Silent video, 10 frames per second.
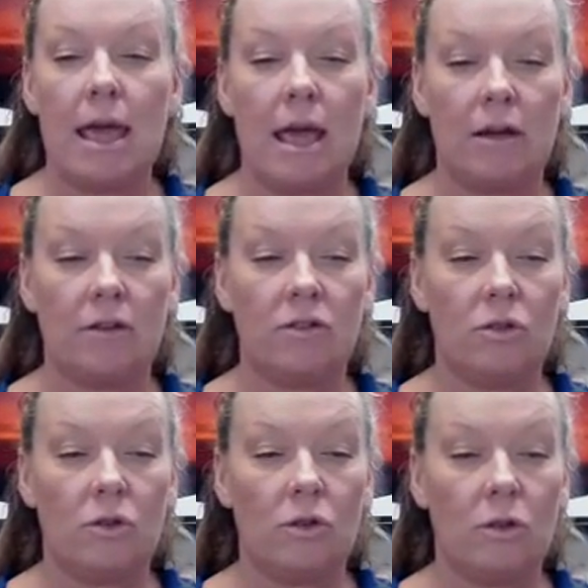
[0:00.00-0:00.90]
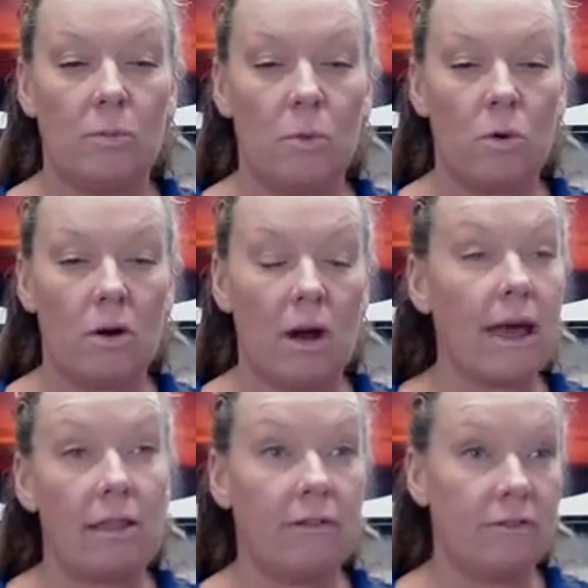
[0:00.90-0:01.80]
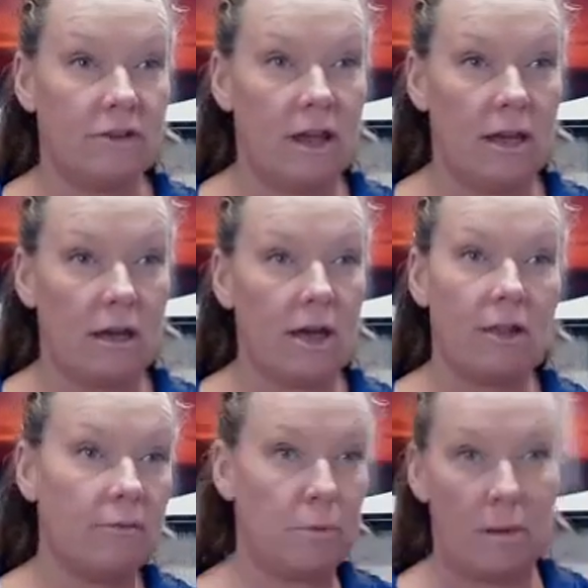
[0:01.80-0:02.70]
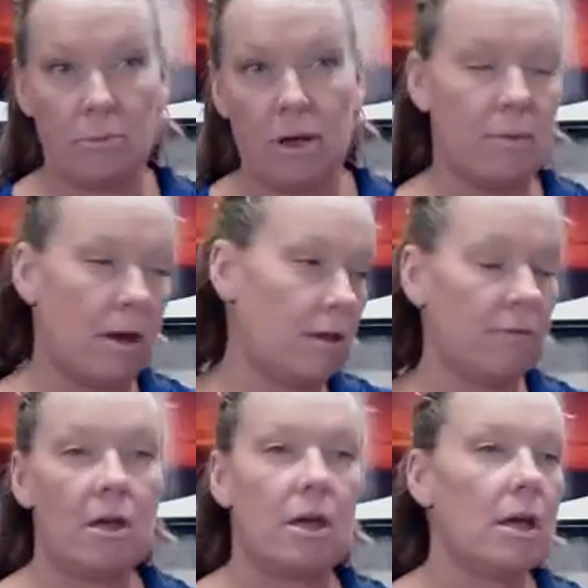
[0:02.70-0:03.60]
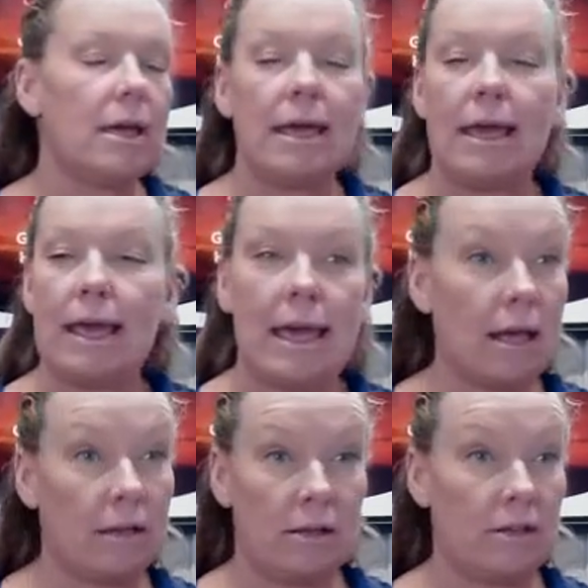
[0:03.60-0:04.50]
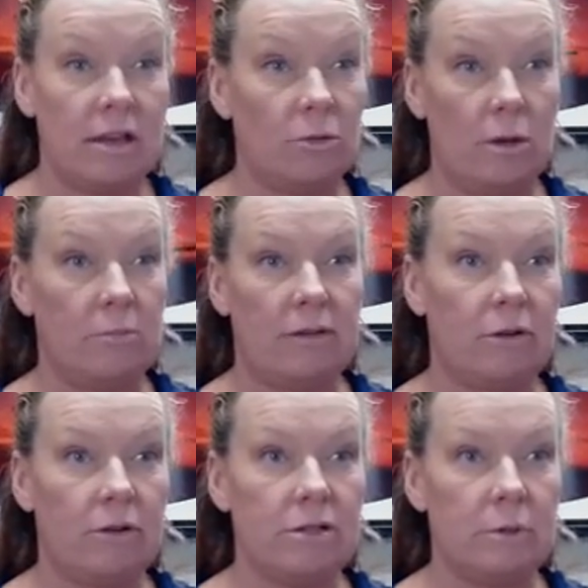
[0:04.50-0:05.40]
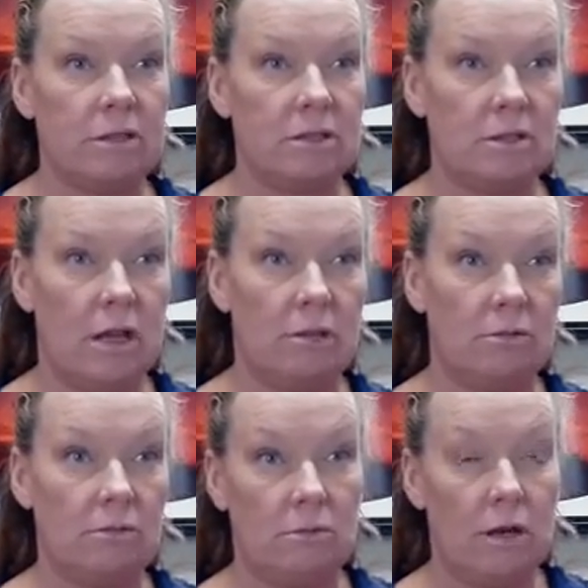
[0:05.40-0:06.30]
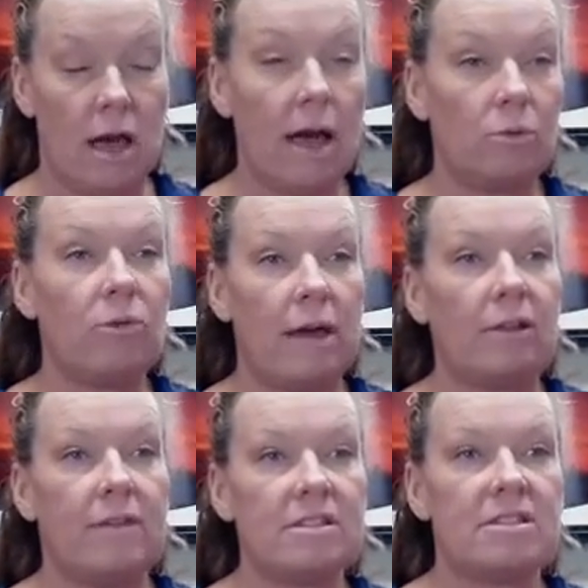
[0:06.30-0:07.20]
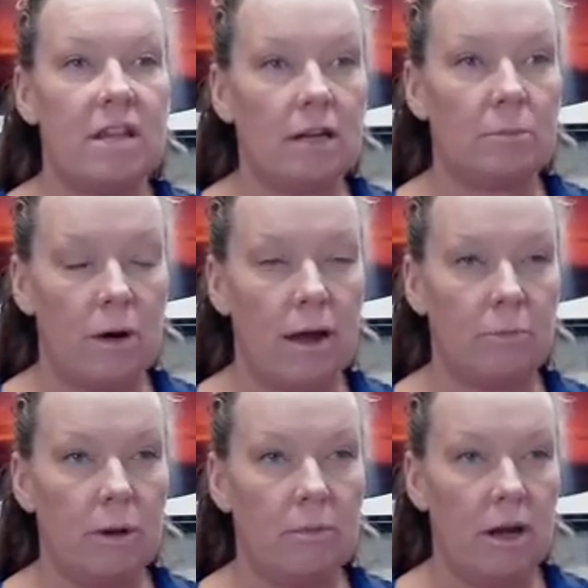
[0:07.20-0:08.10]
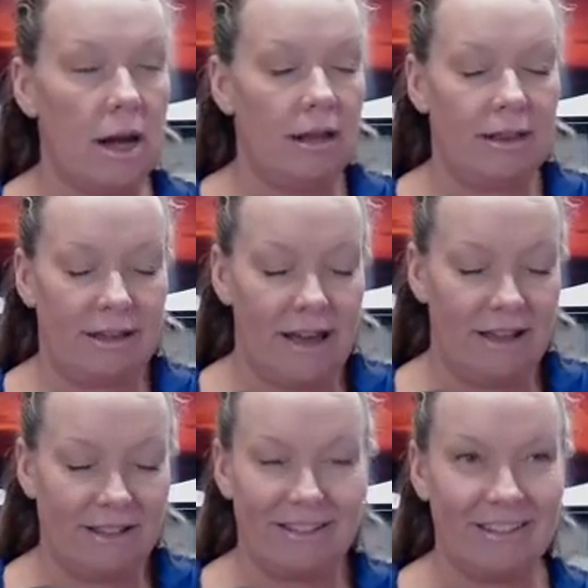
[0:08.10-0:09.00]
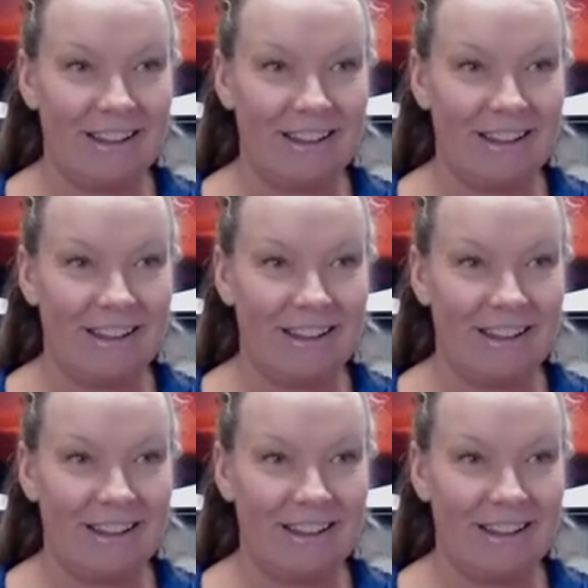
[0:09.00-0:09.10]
And the more I love steak, I love prime rib. And because that's what I'd make for Christmas. And I would rather have a standing prime rib than anything else.